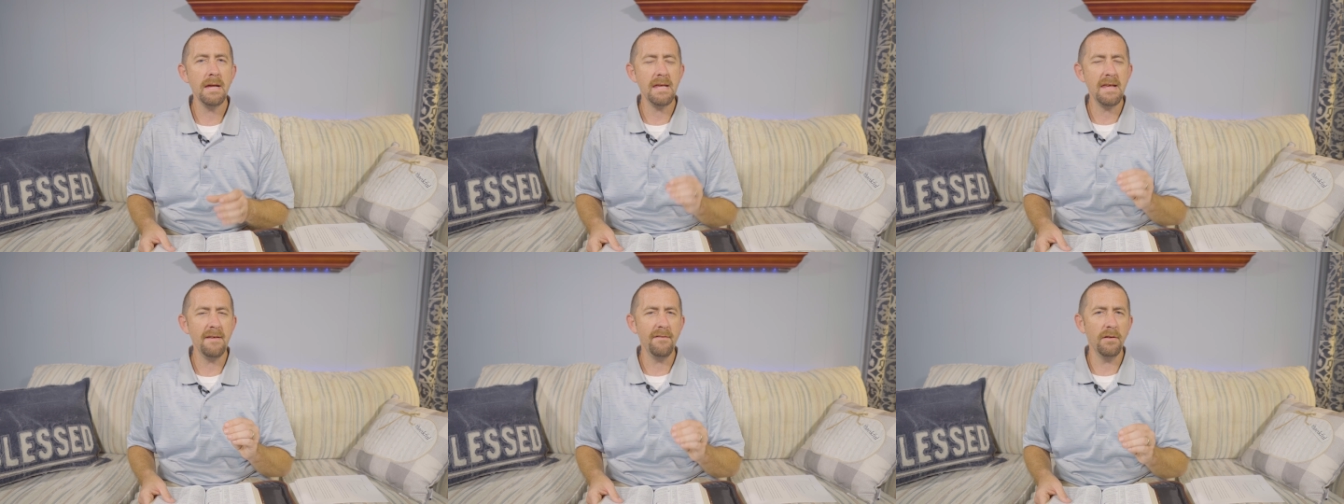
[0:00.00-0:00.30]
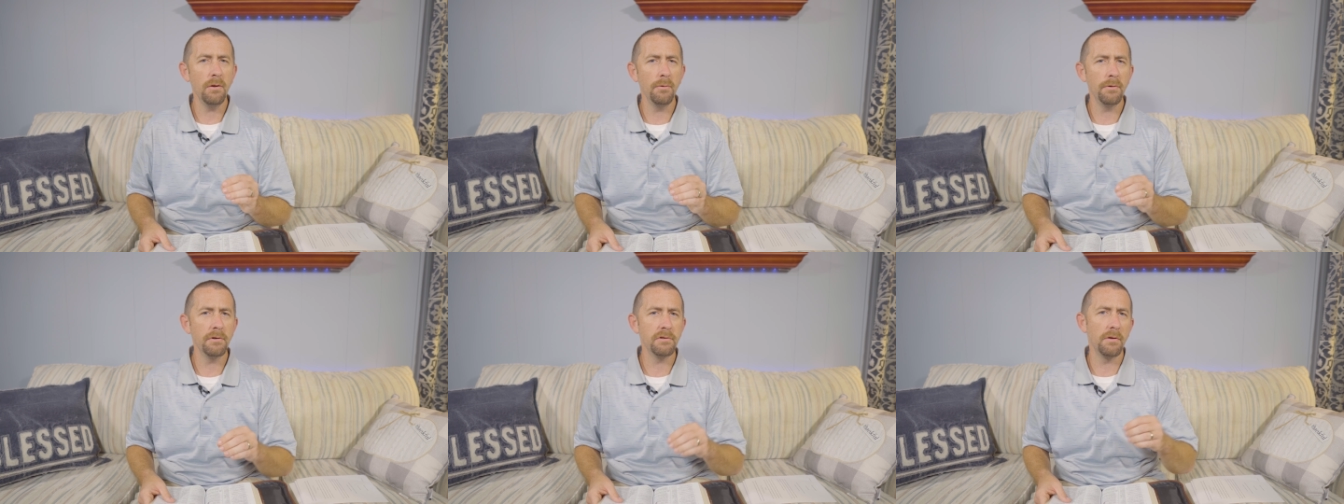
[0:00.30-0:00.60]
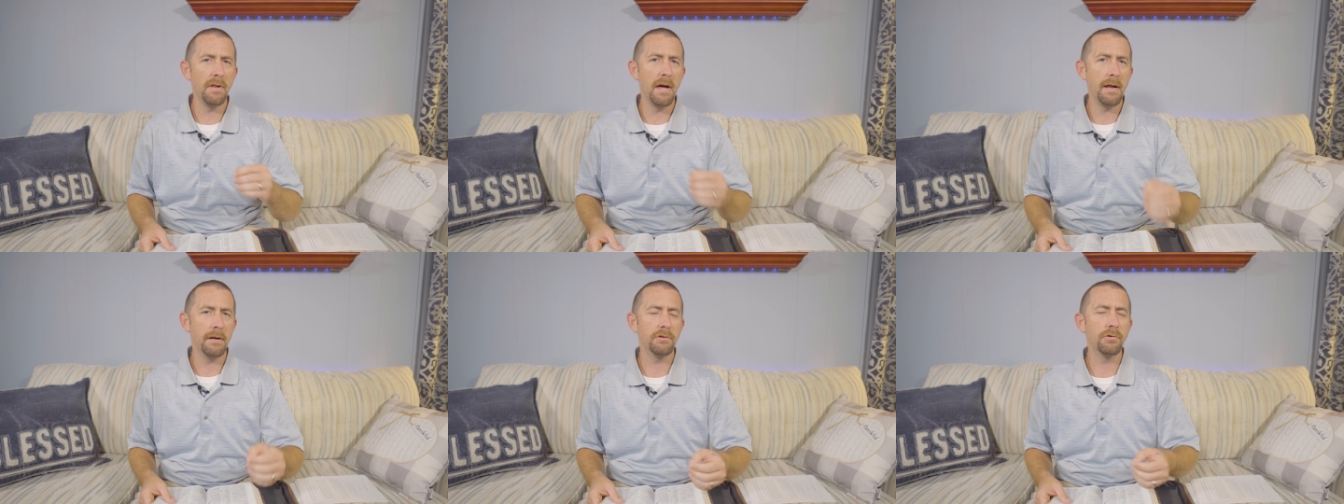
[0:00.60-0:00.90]
Even though there's
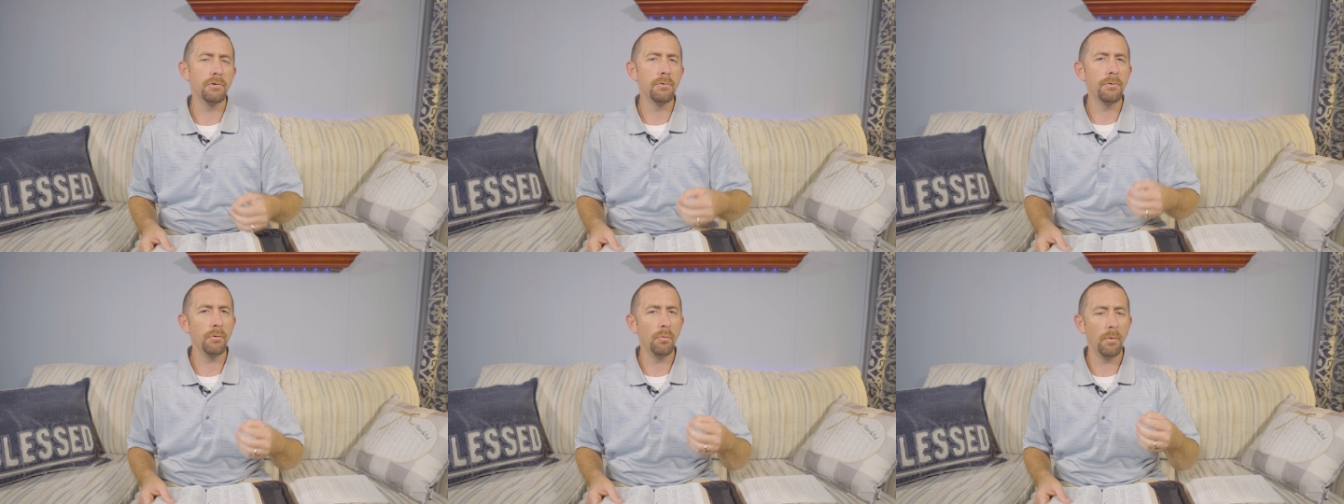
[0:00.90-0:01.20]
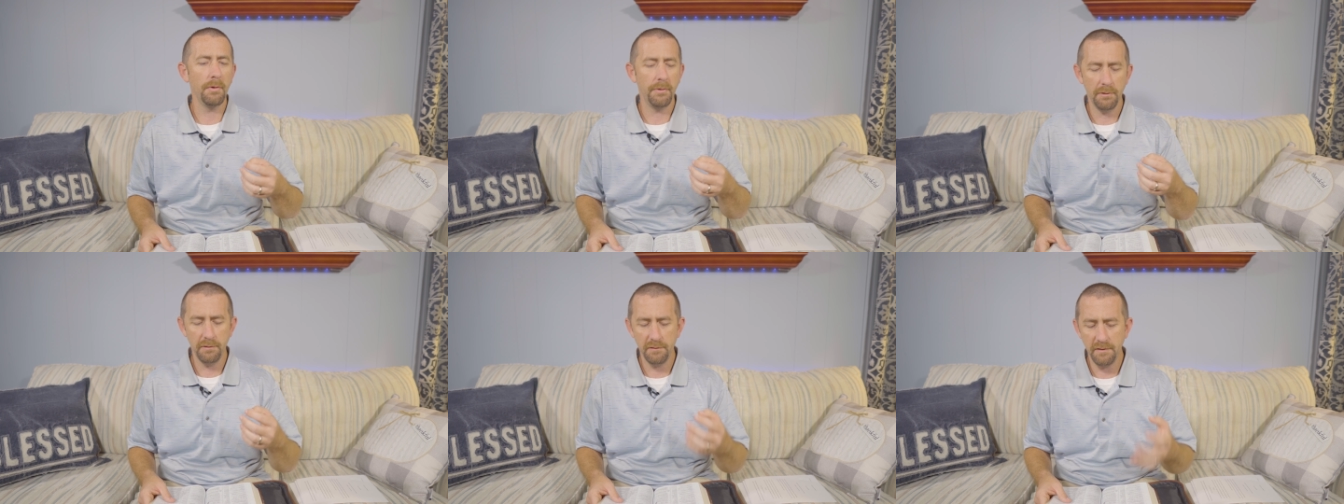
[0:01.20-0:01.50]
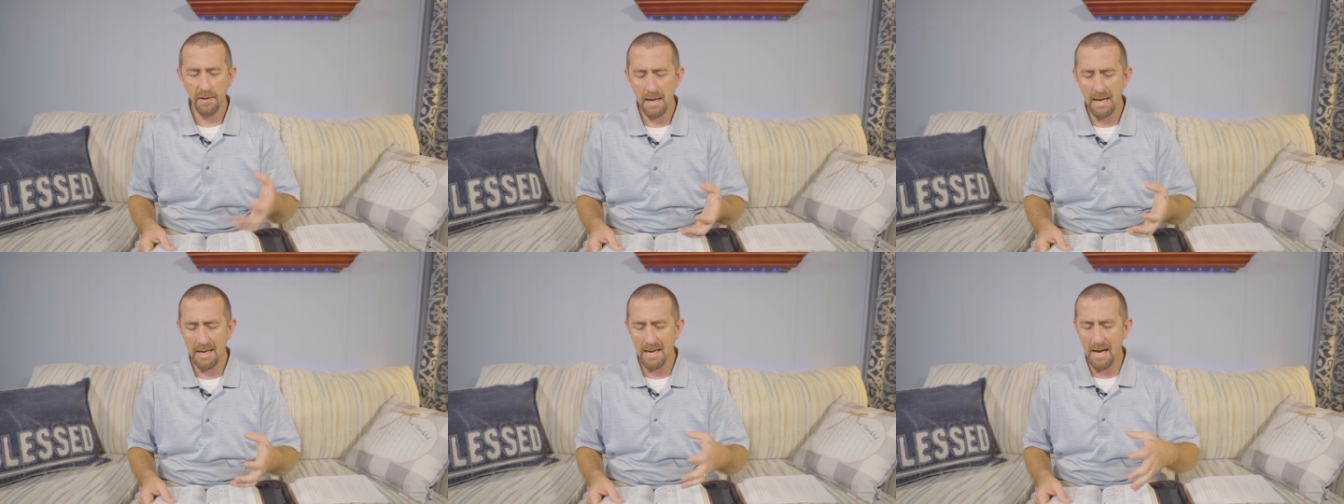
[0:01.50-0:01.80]
a lot of truth to what they're
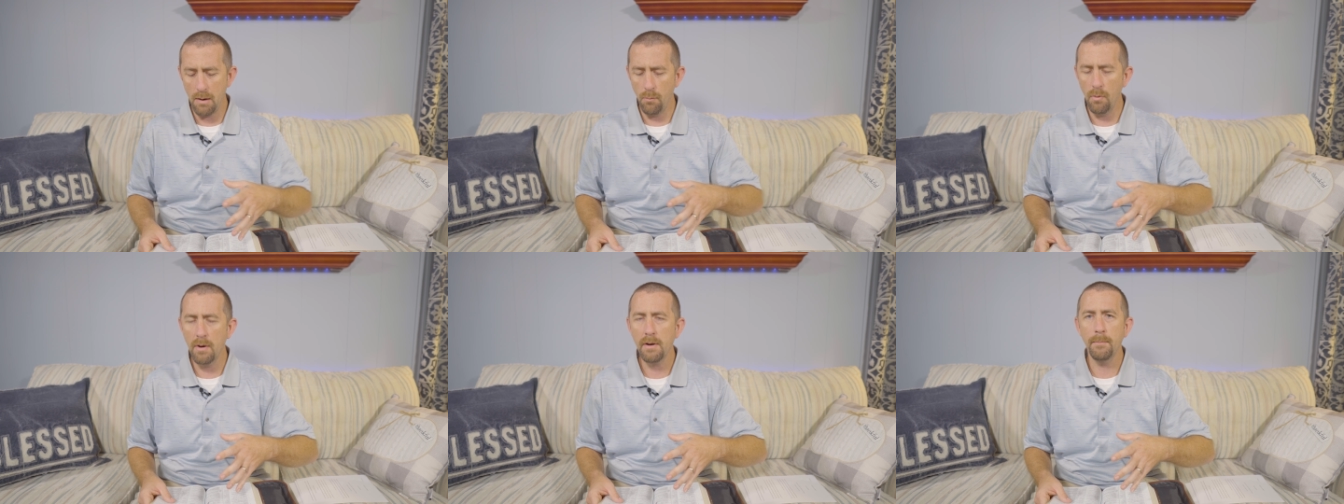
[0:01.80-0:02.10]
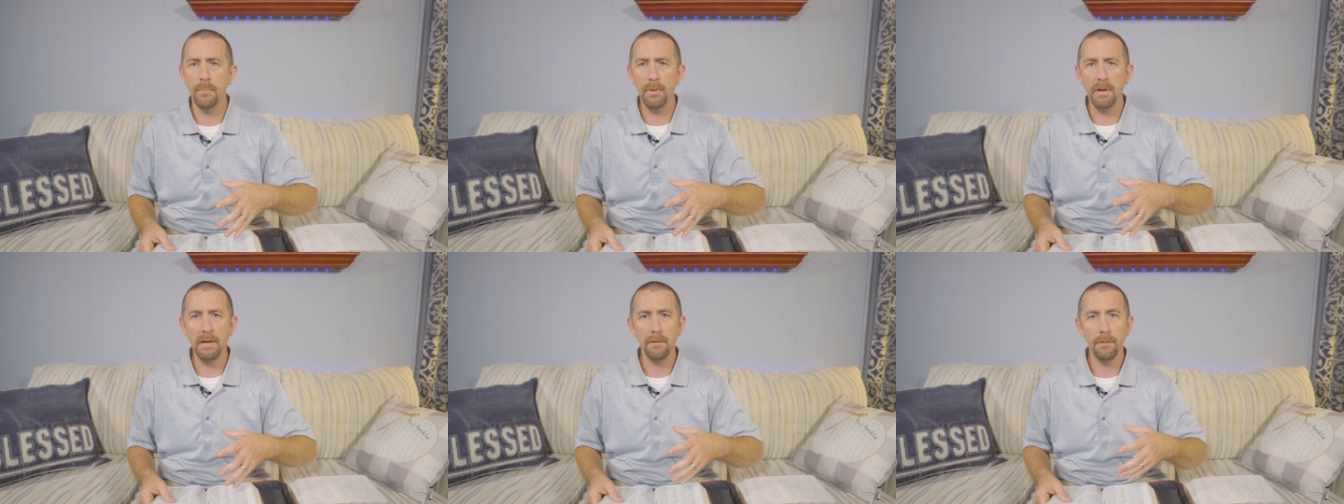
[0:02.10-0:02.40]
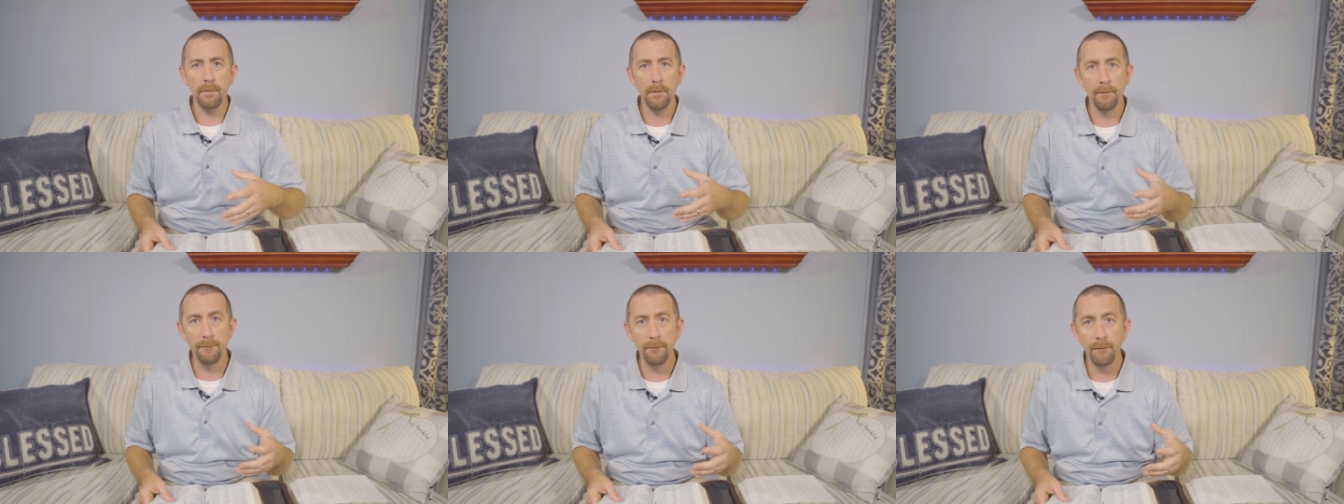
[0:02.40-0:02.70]
saying, I want to bring
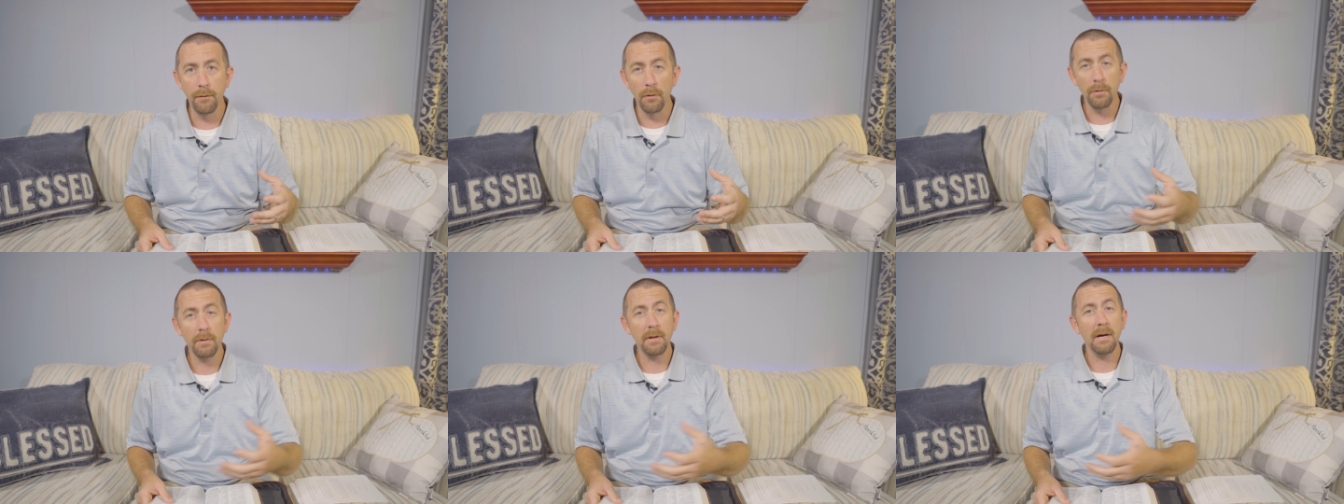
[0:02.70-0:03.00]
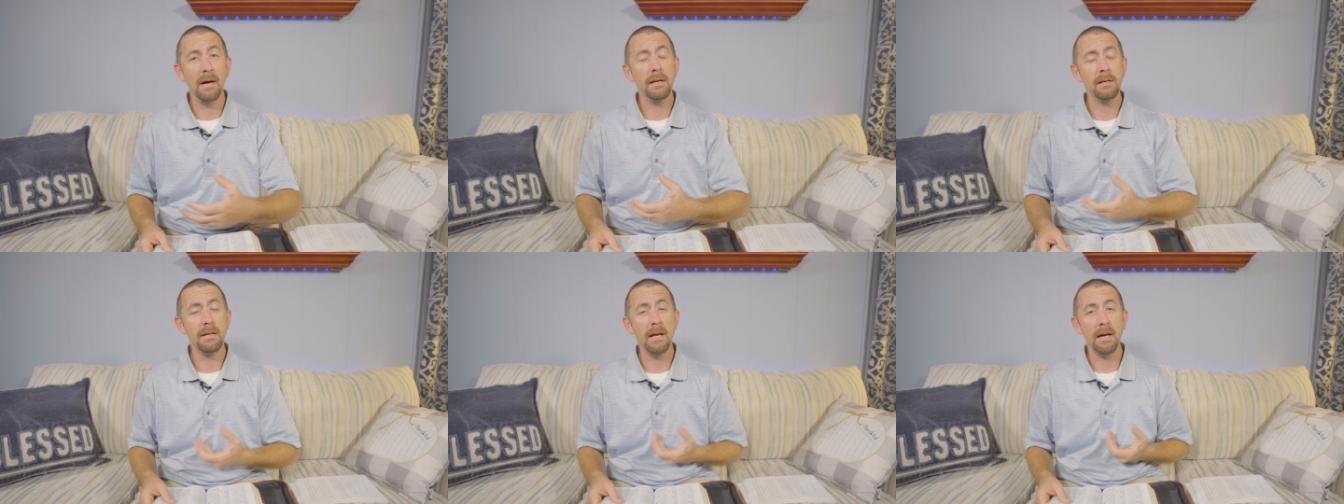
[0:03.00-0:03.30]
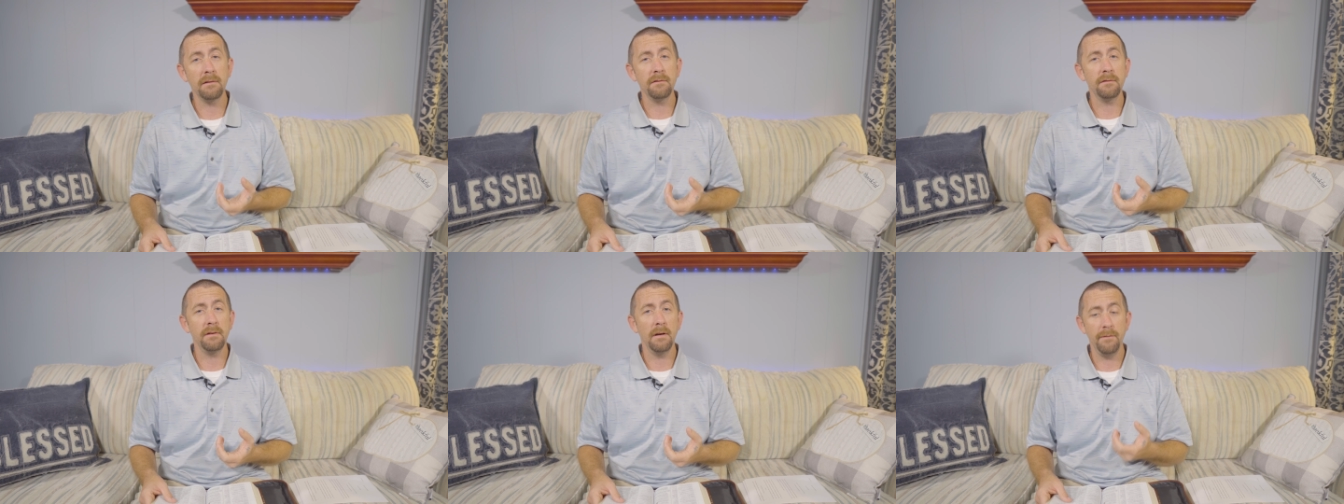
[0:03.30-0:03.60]
the full
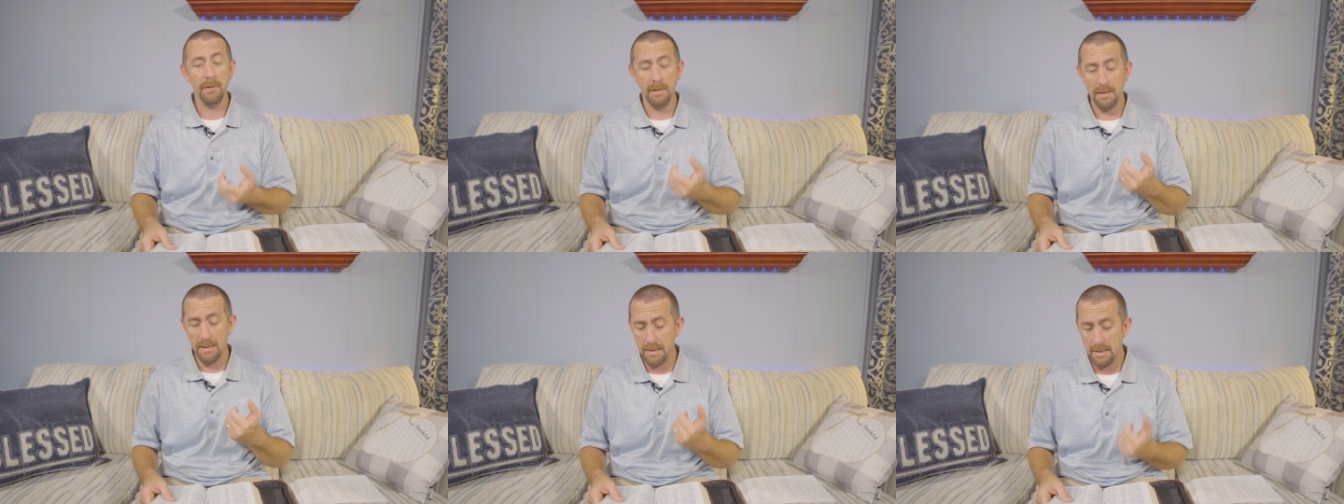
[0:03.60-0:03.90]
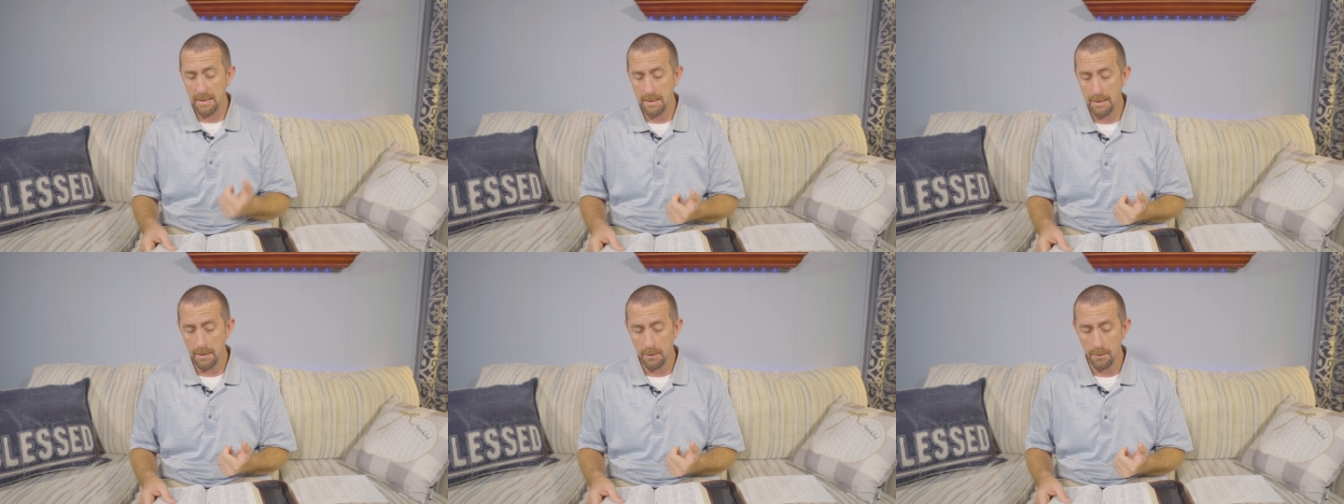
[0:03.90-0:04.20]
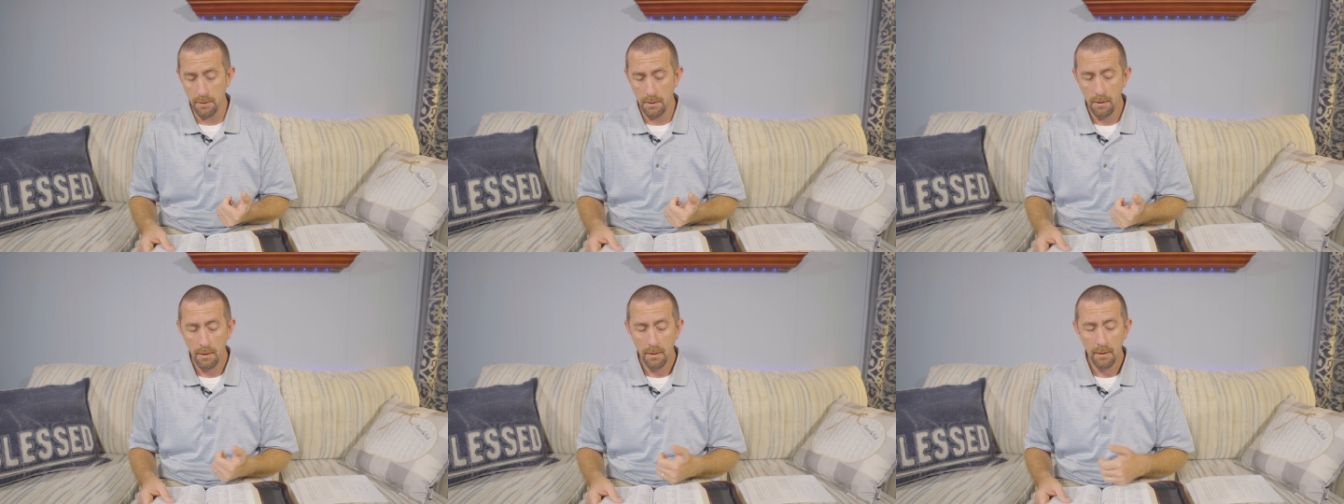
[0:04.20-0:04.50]
context of it in,